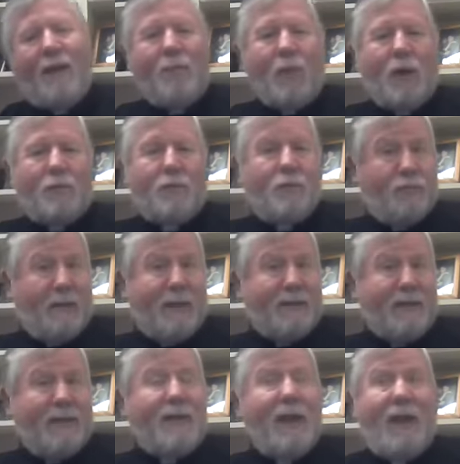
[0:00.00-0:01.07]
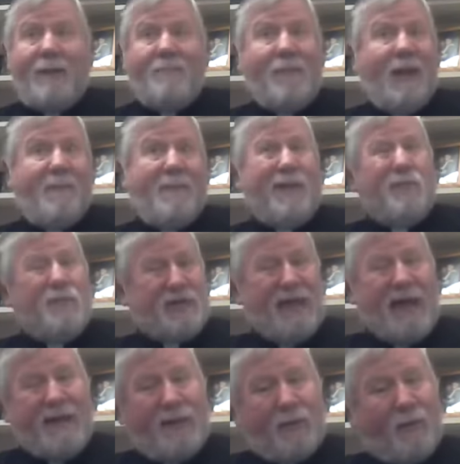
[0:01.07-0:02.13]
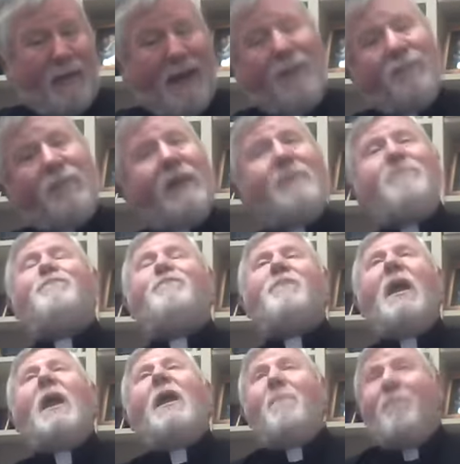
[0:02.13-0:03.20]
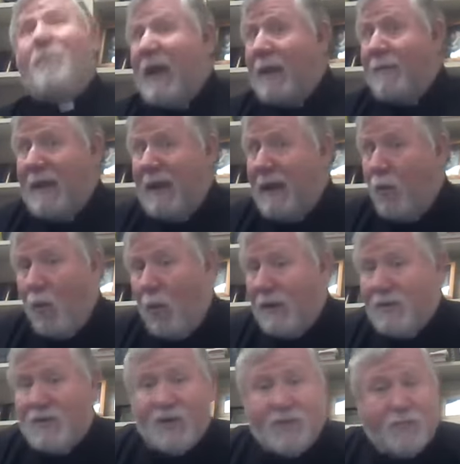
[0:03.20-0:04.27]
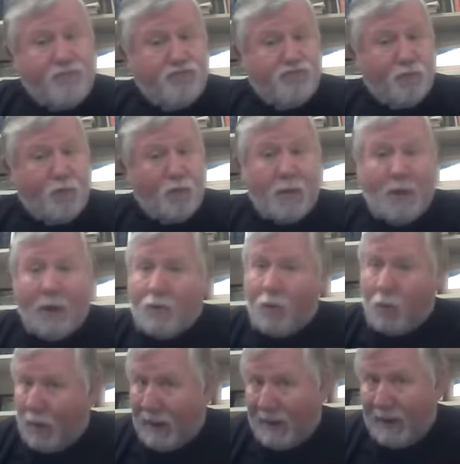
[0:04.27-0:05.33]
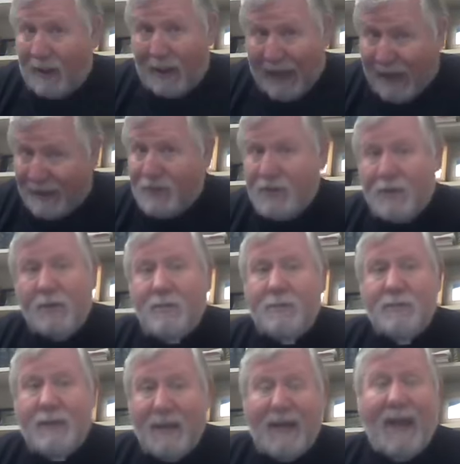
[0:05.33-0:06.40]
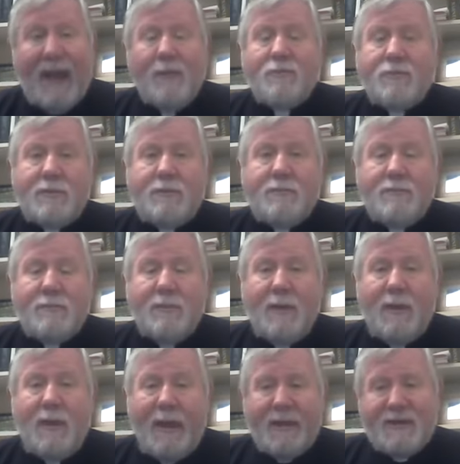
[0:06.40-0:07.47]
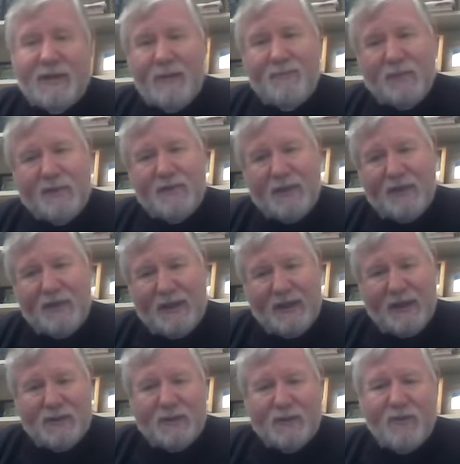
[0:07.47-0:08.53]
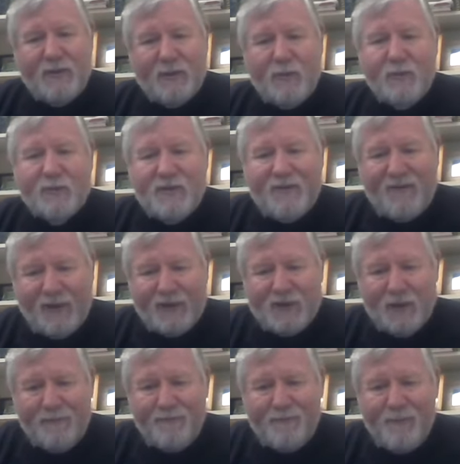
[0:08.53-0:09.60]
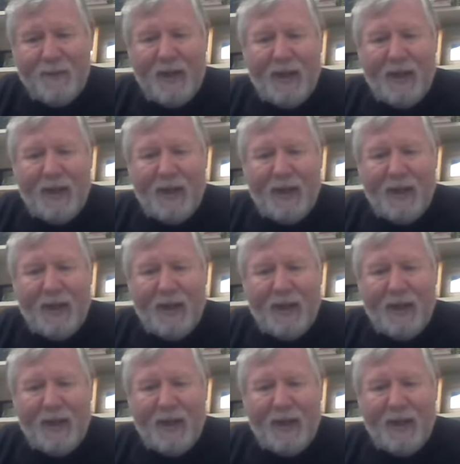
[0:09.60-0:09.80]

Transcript: Mark would write that down. And maybe it was kind of rambling. Maybe it wasn't a chronological account, except until you get to the crucifixion.